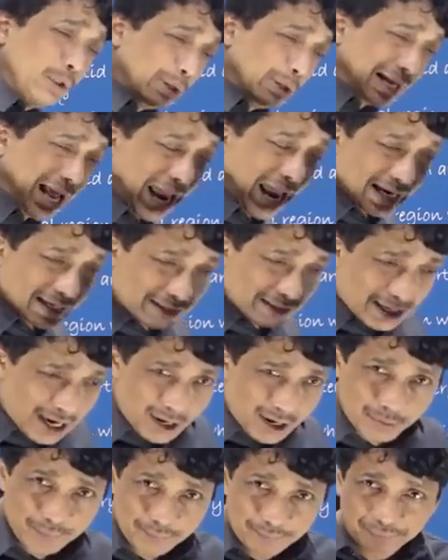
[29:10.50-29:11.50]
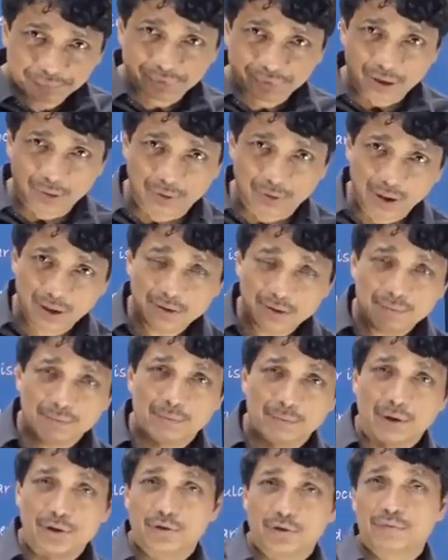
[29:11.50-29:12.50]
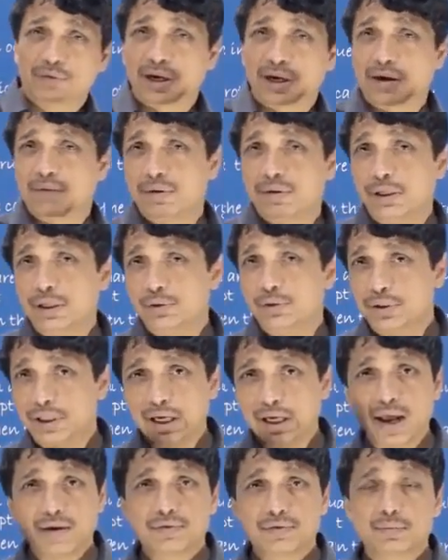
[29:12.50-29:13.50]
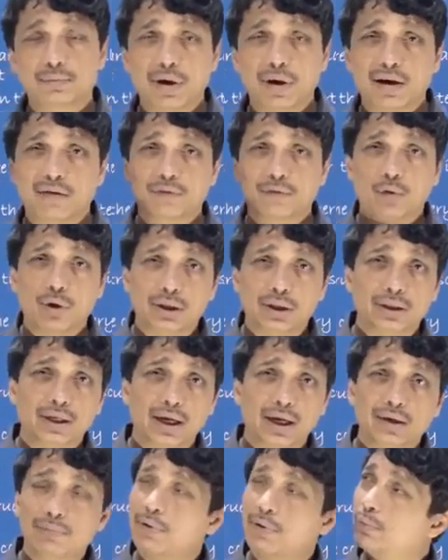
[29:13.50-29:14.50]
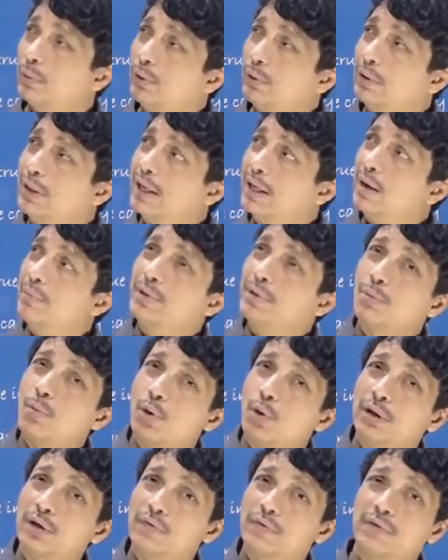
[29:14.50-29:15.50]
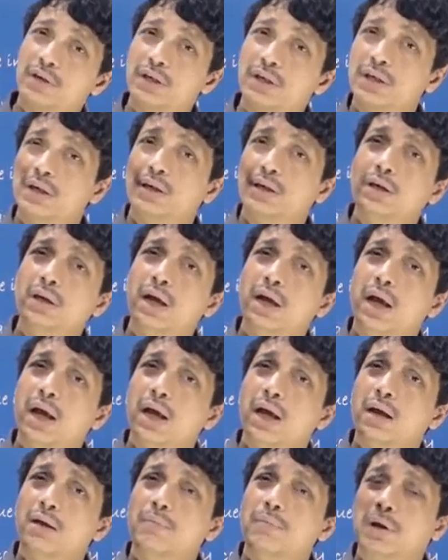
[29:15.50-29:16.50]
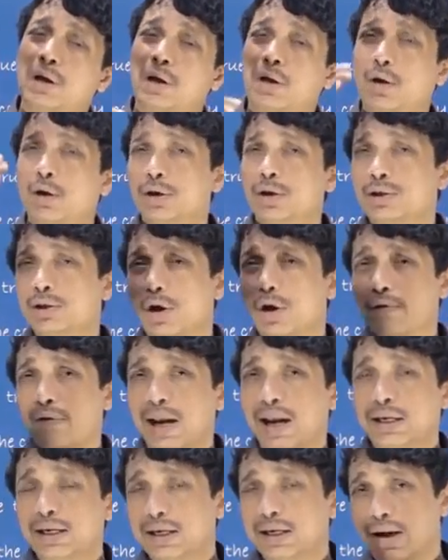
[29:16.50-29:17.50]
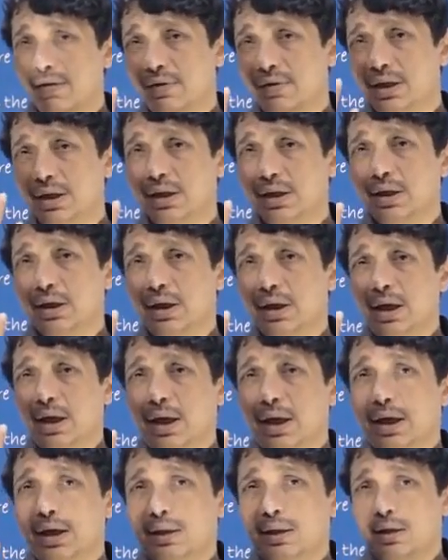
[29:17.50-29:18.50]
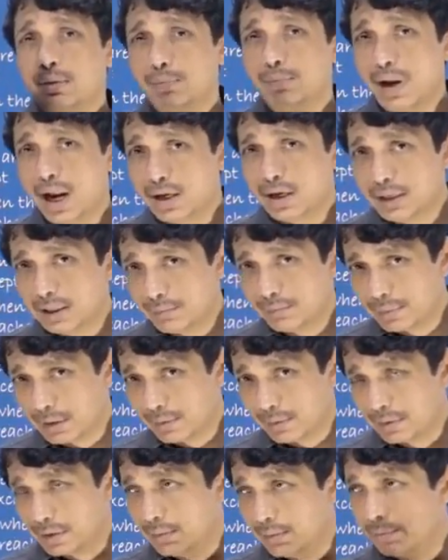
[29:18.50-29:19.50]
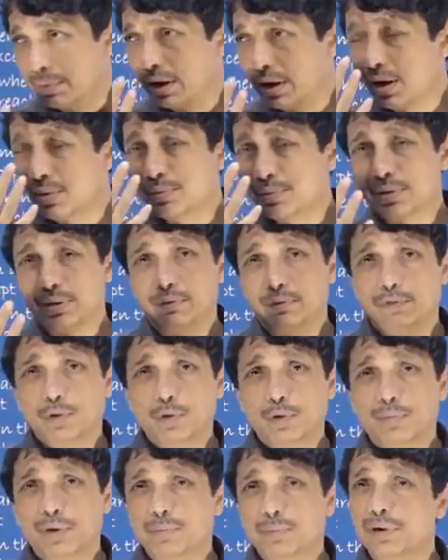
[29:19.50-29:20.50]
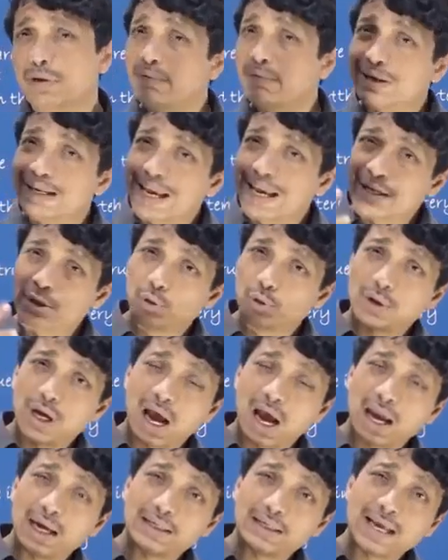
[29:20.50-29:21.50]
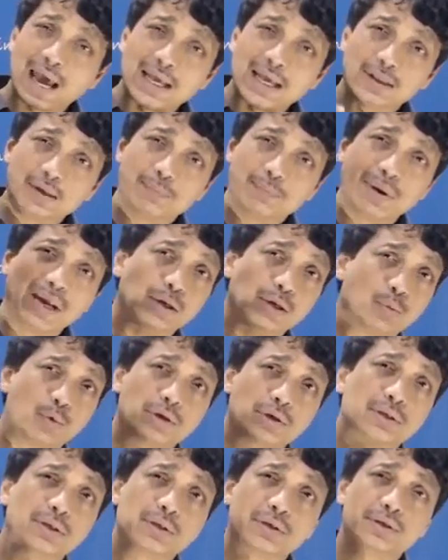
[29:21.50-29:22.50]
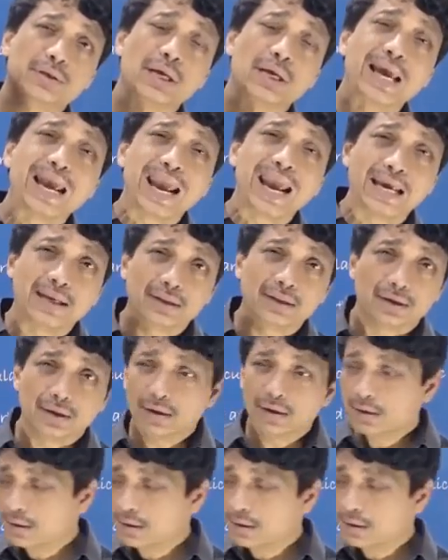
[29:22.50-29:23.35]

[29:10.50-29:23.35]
When you're lying down, okay, because of gravity, you still have some blood flowing there, but when you get up in the morning, you're vertical. Because of anti-gravity, the blood becomes even less to the eyes, and the pain worsens in